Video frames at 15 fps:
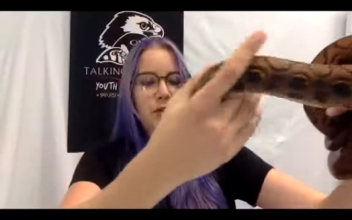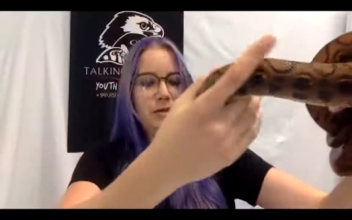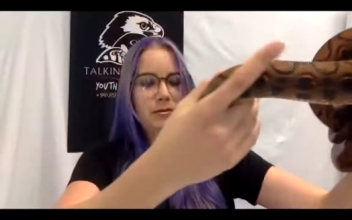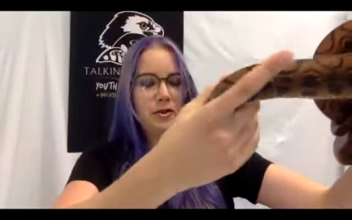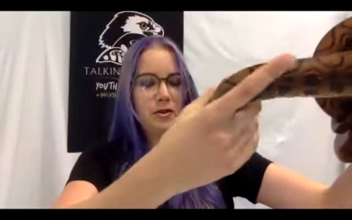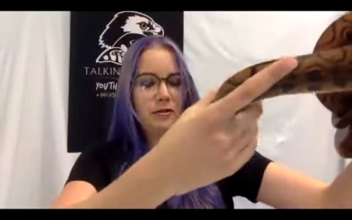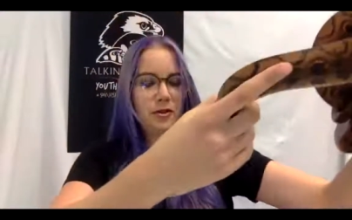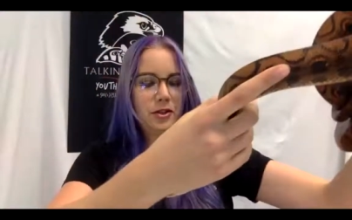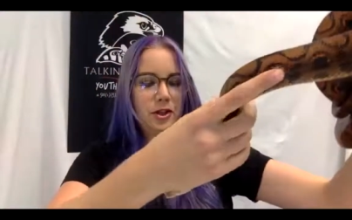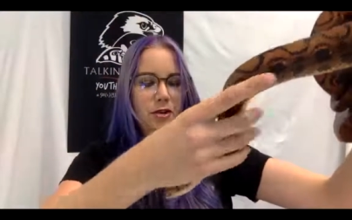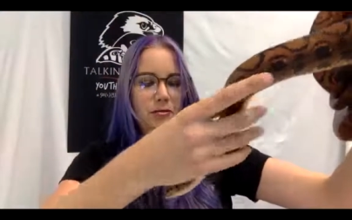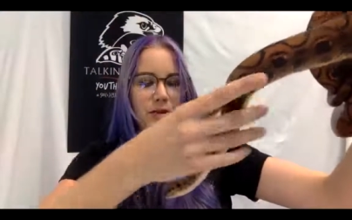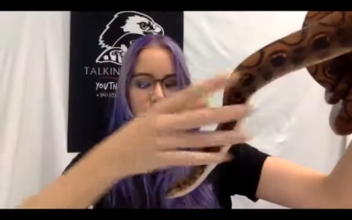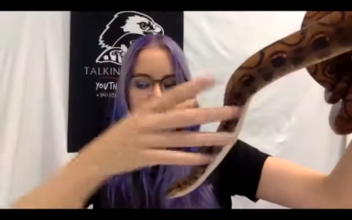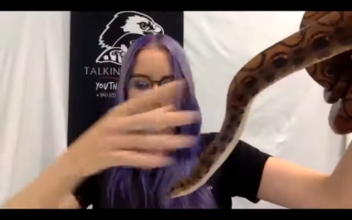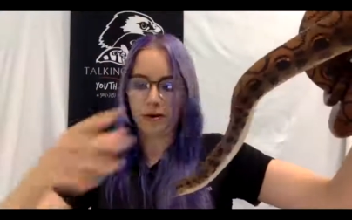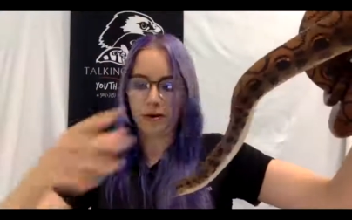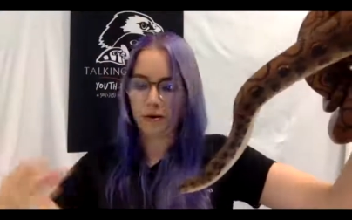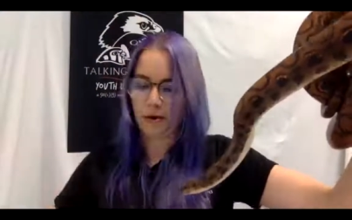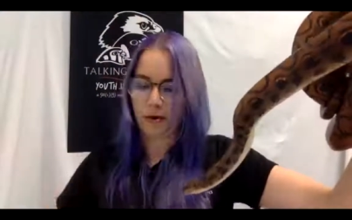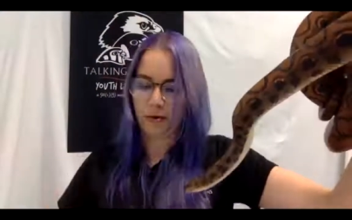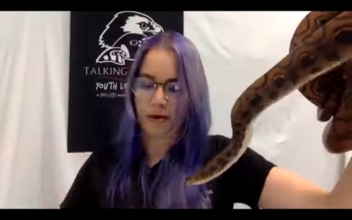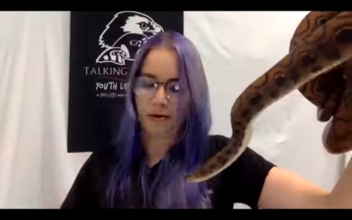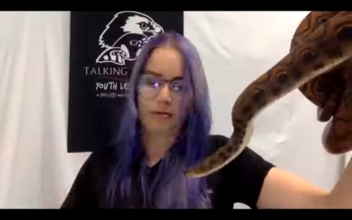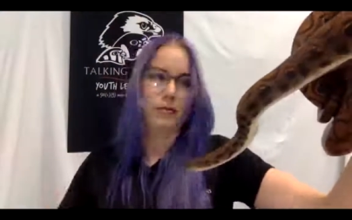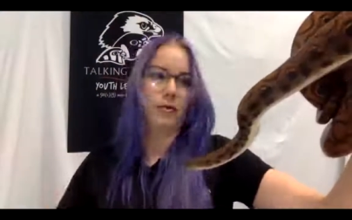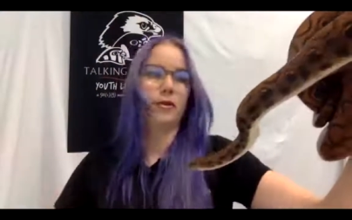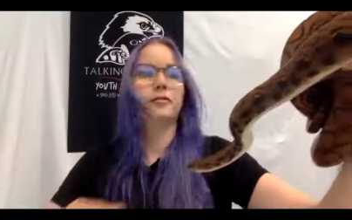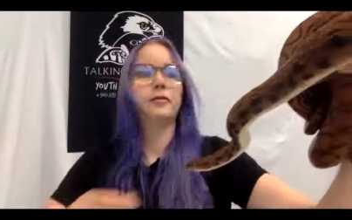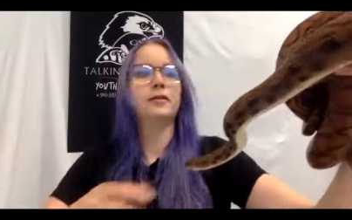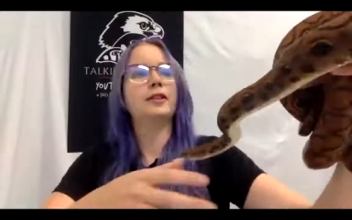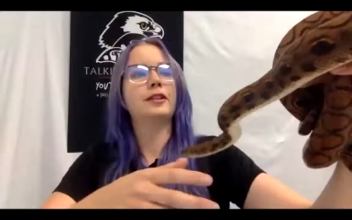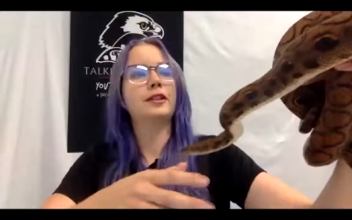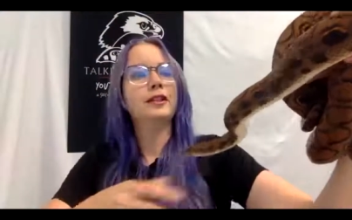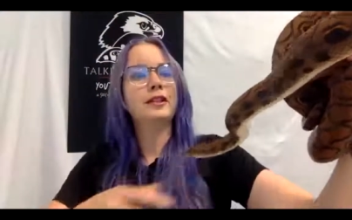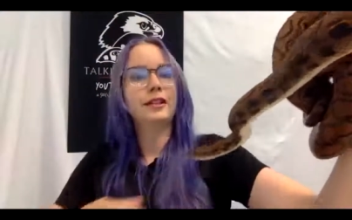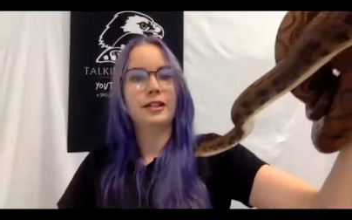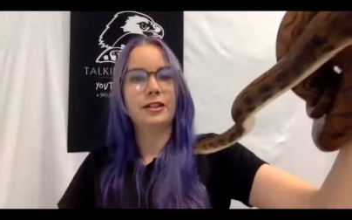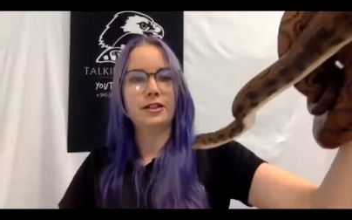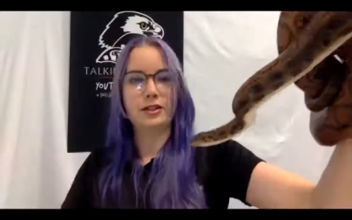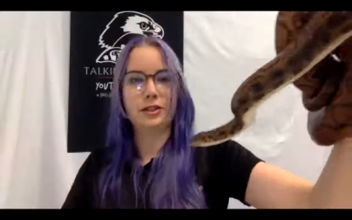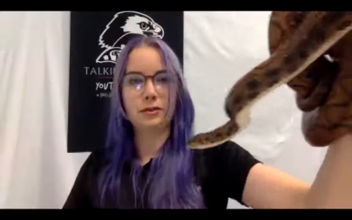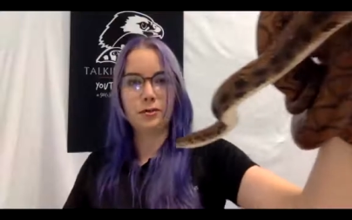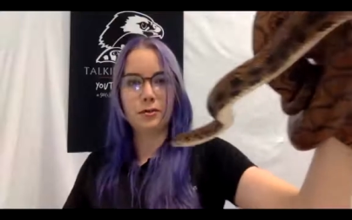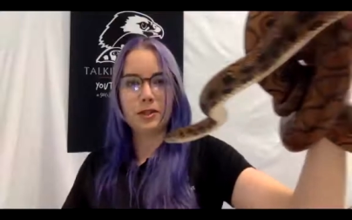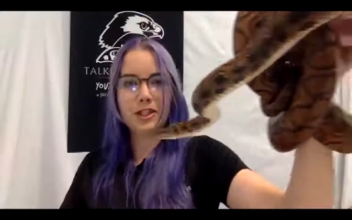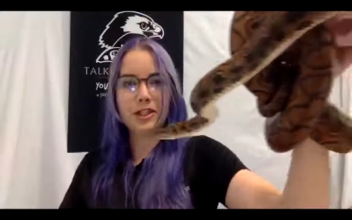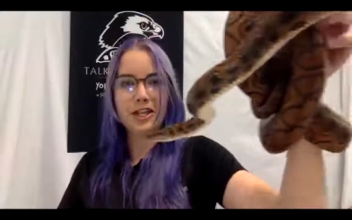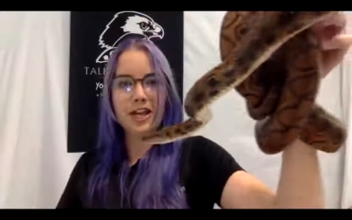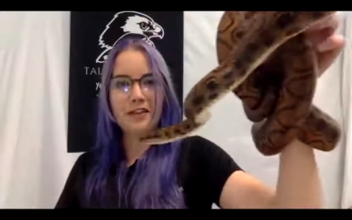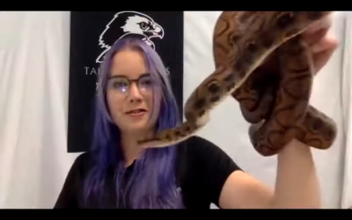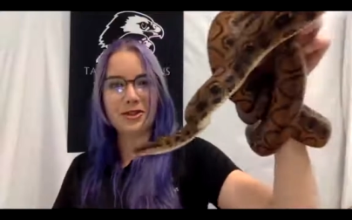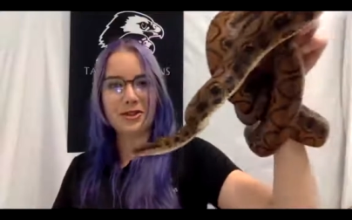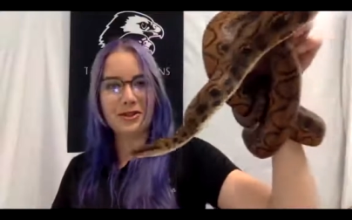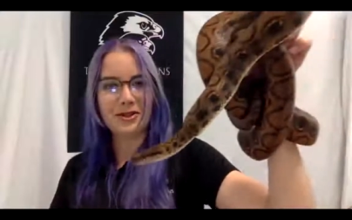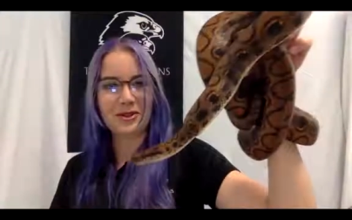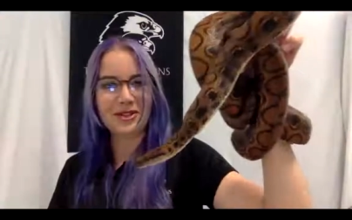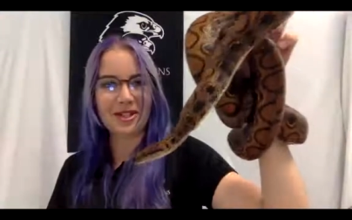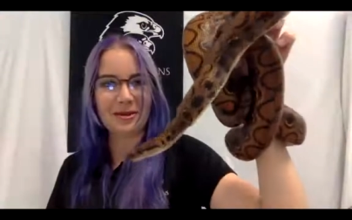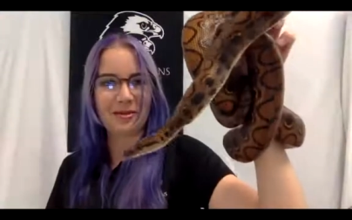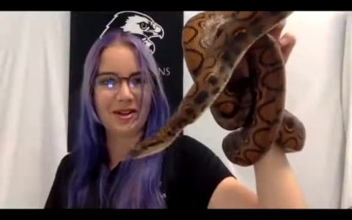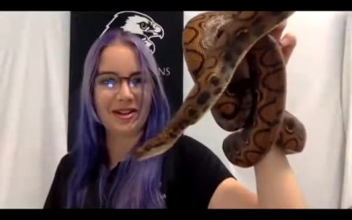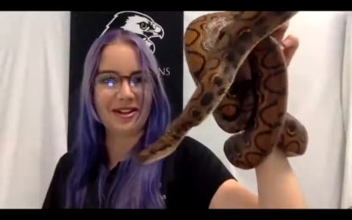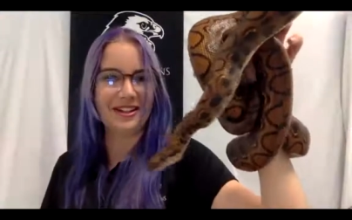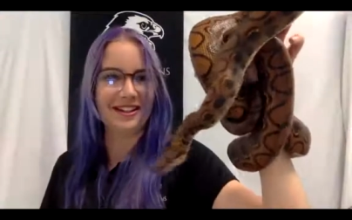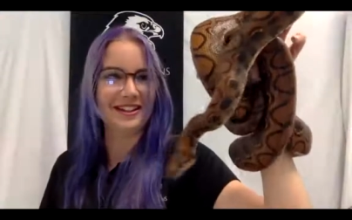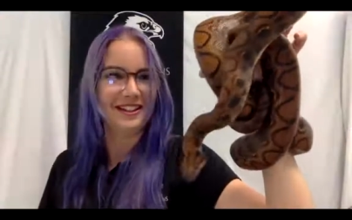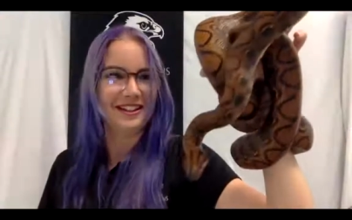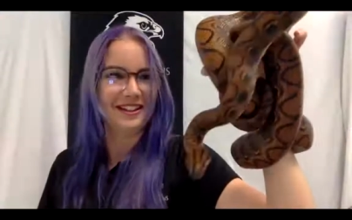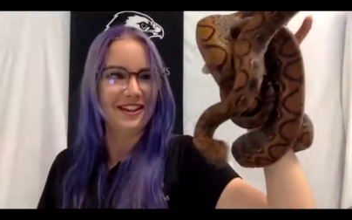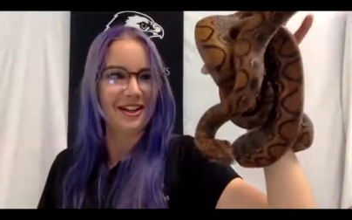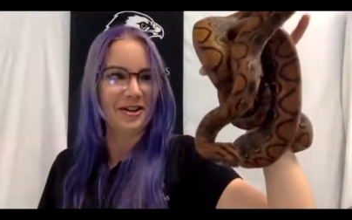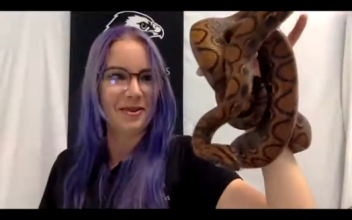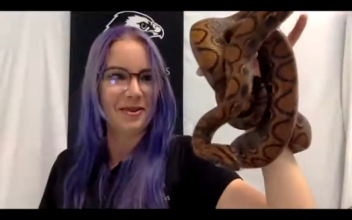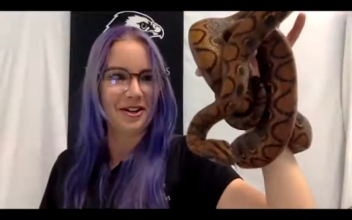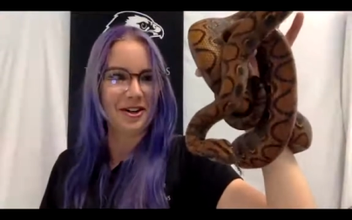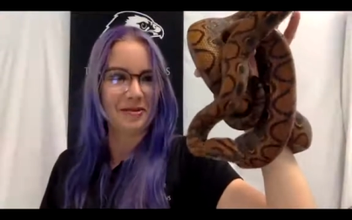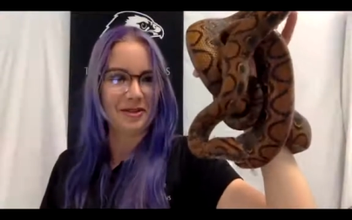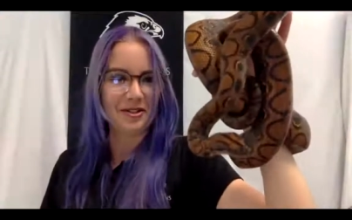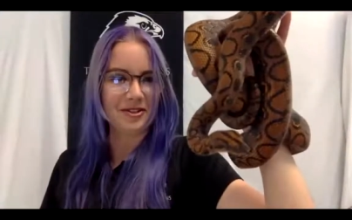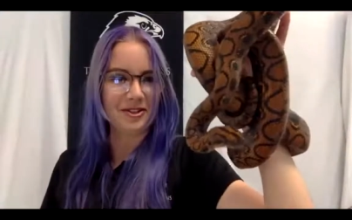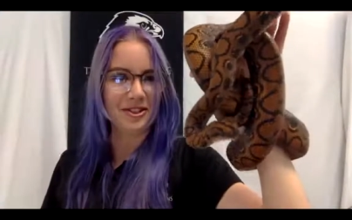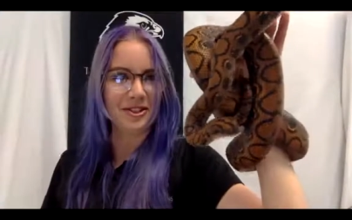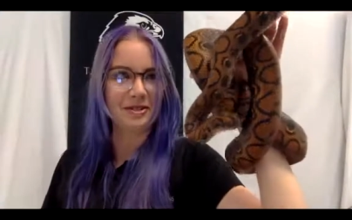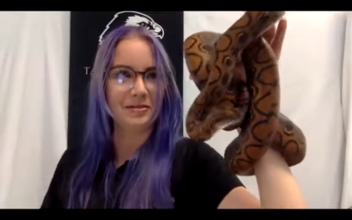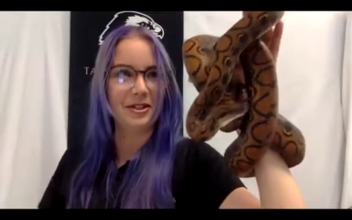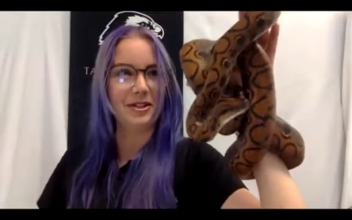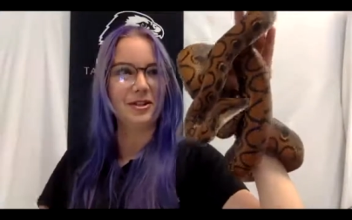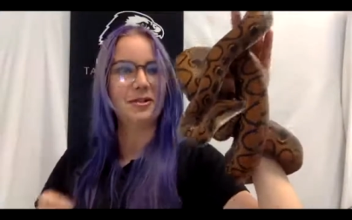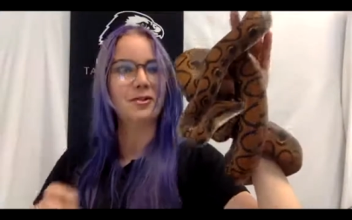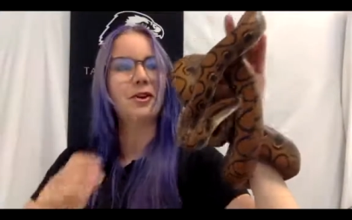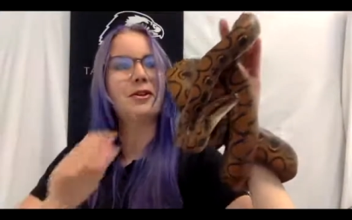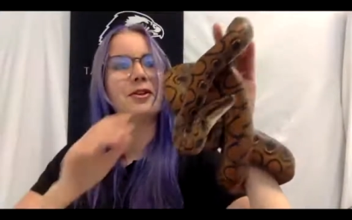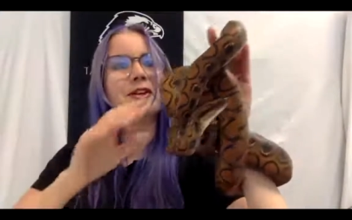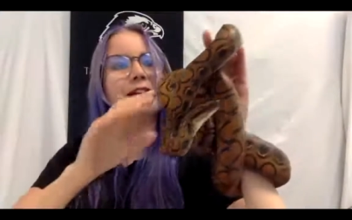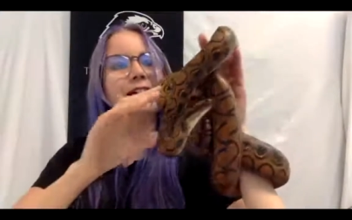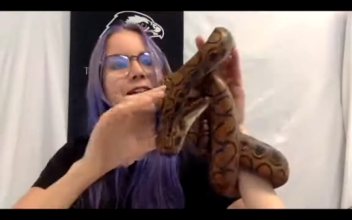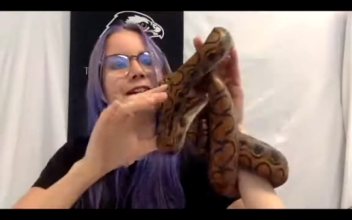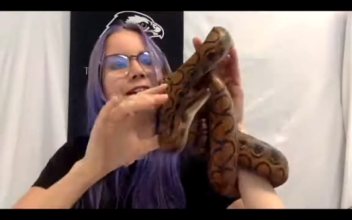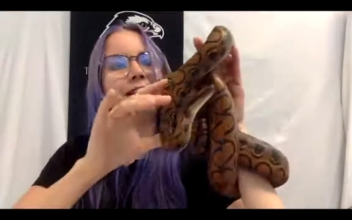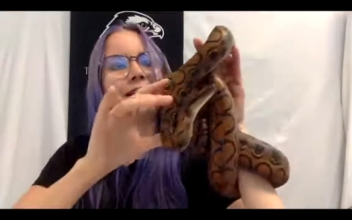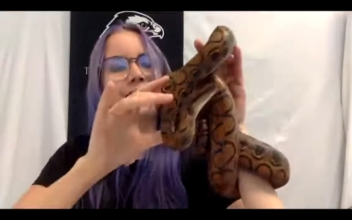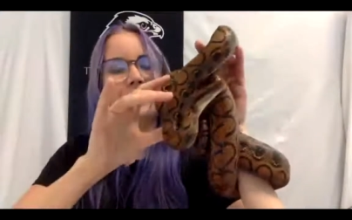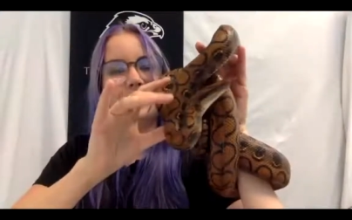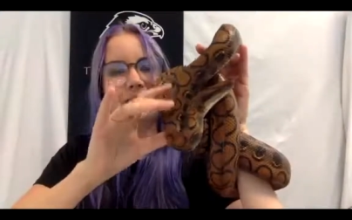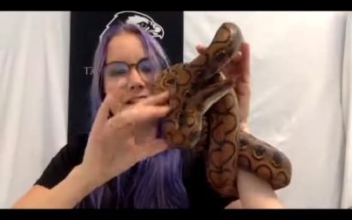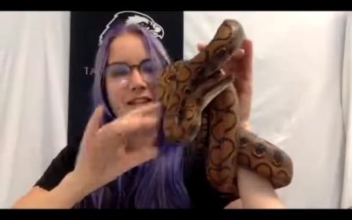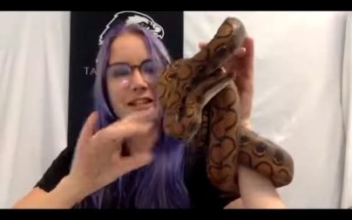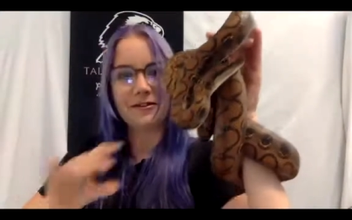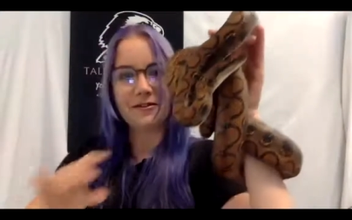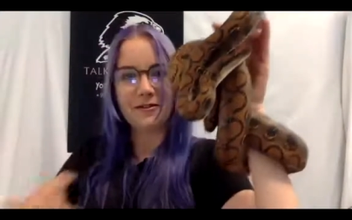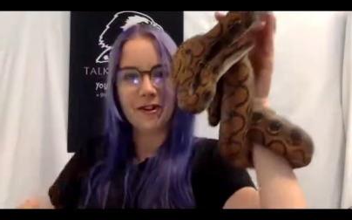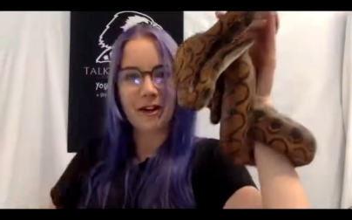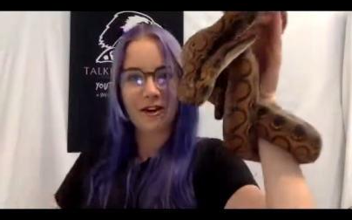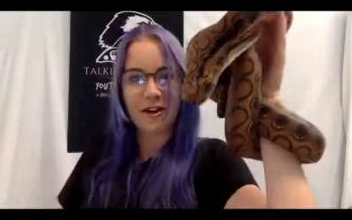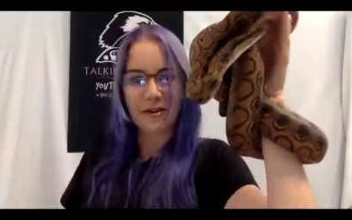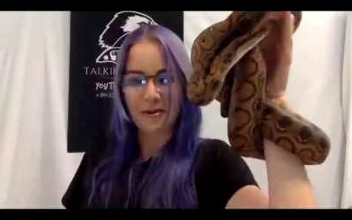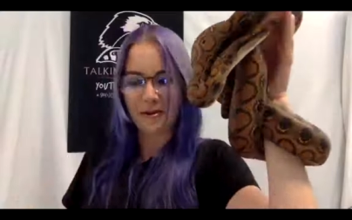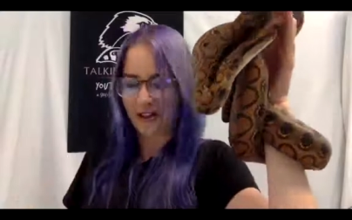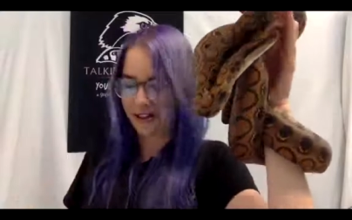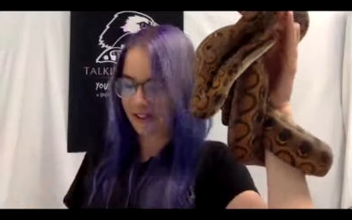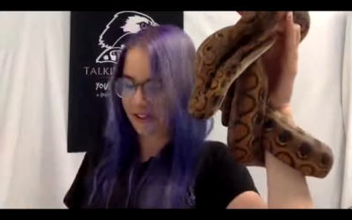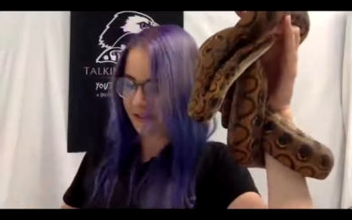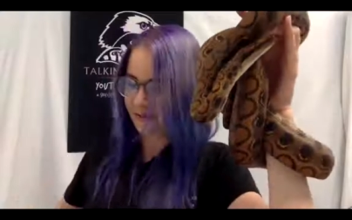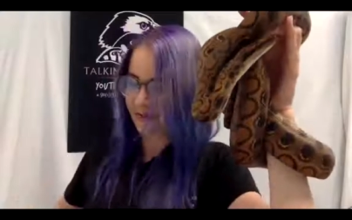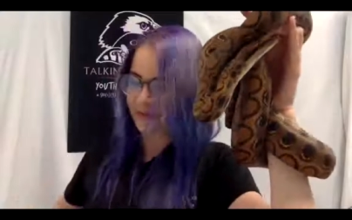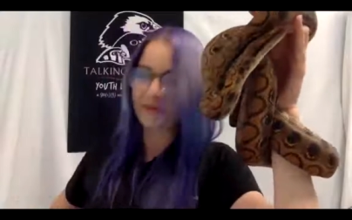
want to be over here by my core where I'm warm. And she's really heavy to hold up on, on one arm here. She has been growing and eating very well.